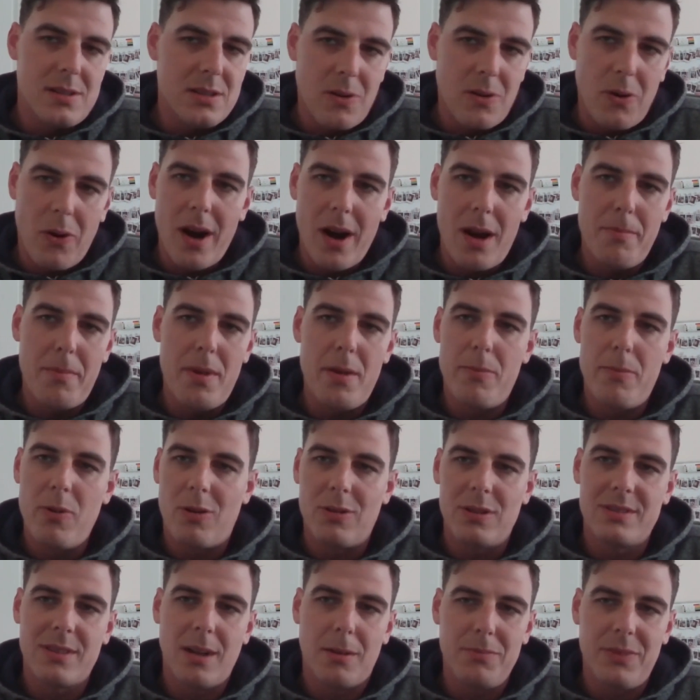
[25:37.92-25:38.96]
describe it
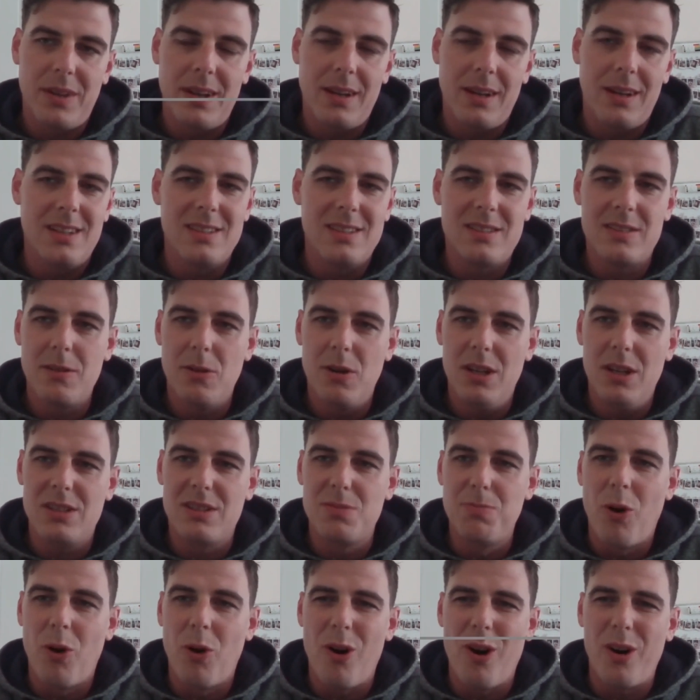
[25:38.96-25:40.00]
or something.
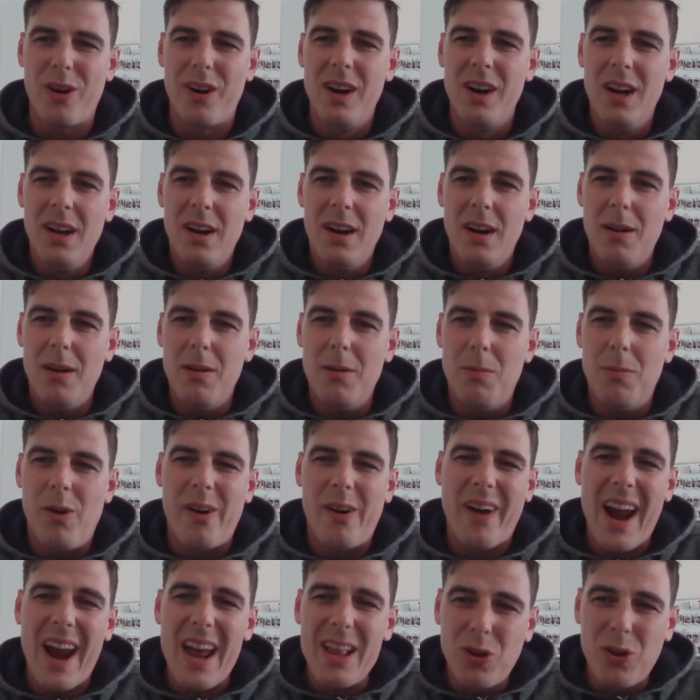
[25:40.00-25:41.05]
It's more
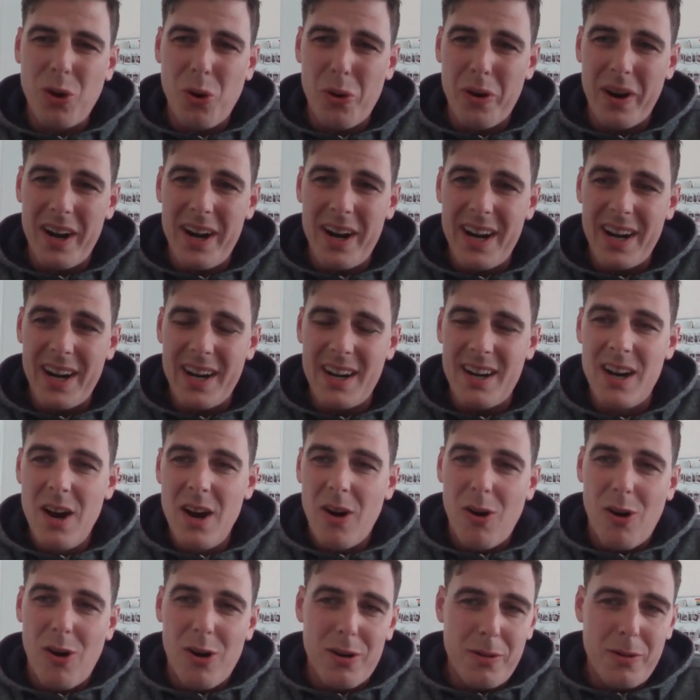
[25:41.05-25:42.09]
rhetoric
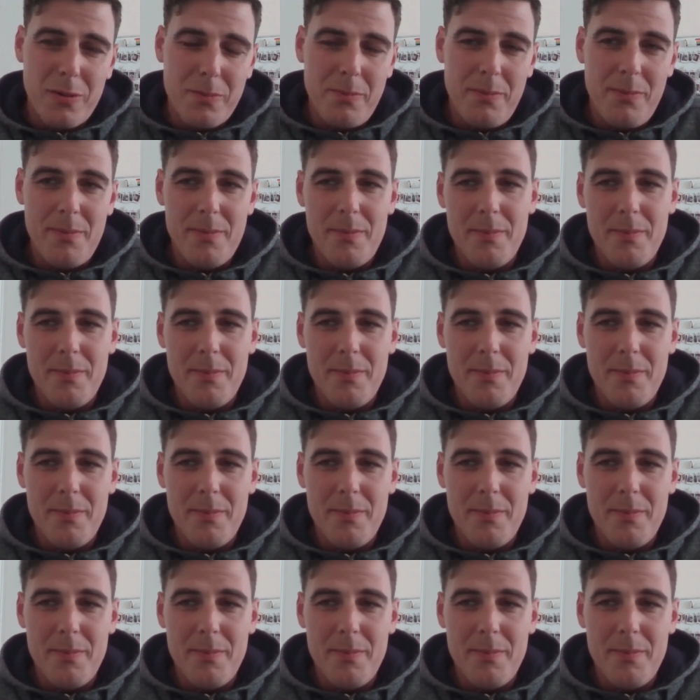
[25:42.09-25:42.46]
or